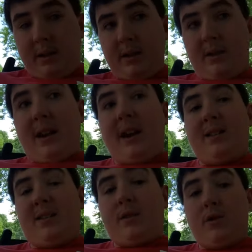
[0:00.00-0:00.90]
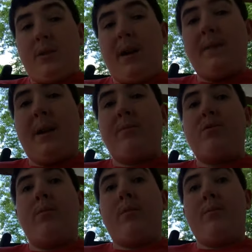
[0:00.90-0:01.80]
in case you have that
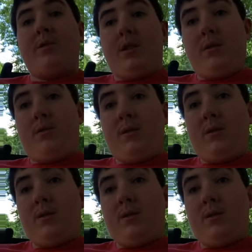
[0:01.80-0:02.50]
problem too.